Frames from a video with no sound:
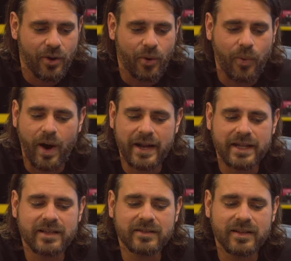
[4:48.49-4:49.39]
quite
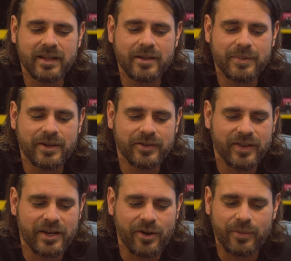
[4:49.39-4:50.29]
easily because
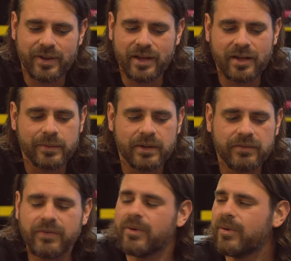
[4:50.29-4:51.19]
they know what they're going
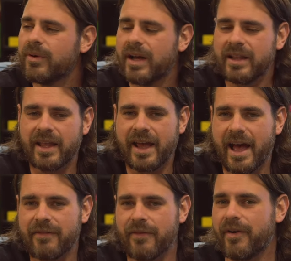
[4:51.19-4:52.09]
for and they
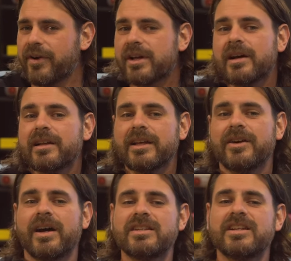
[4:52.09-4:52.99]
have a very clear
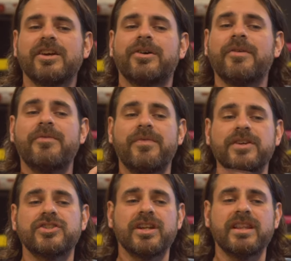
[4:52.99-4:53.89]
idea and a
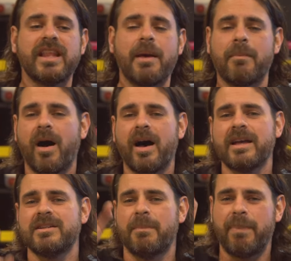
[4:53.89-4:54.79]
vision in their
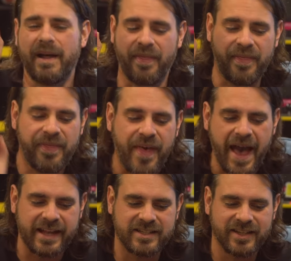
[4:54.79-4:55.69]
mind. But
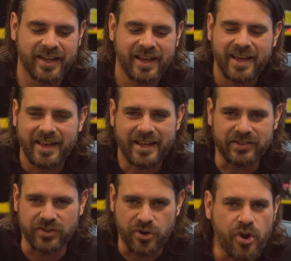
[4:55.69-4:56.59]
that
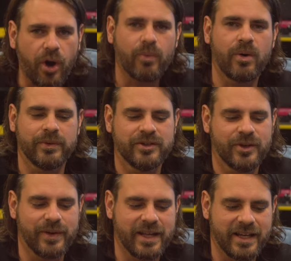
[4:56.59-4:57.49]
is not what we're
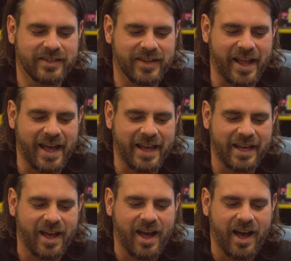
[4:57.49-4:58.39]
doing here
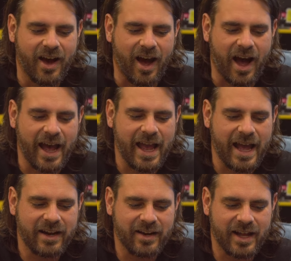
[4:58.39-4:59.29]
today. I
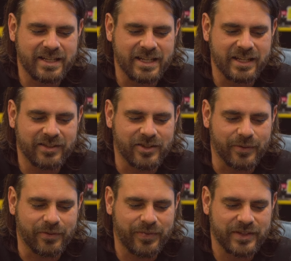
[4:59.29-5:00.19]
had an idea to
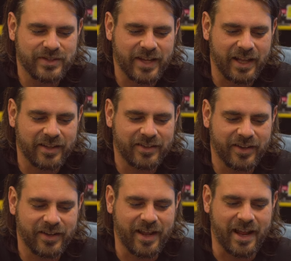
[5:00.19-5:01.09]
do a fish
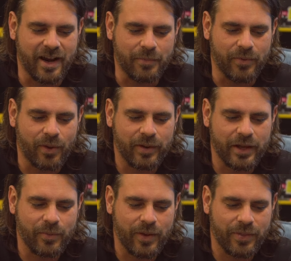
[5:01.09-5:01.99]
skeleton and I'm
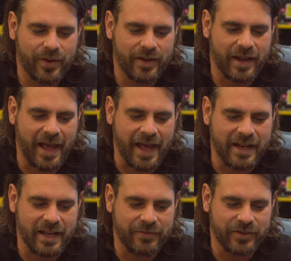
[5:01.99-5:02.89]
rolling with it.
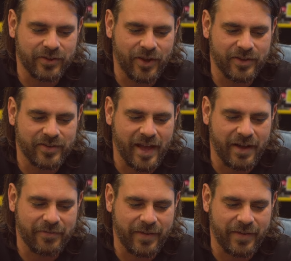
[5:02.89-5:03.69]
And if it turns out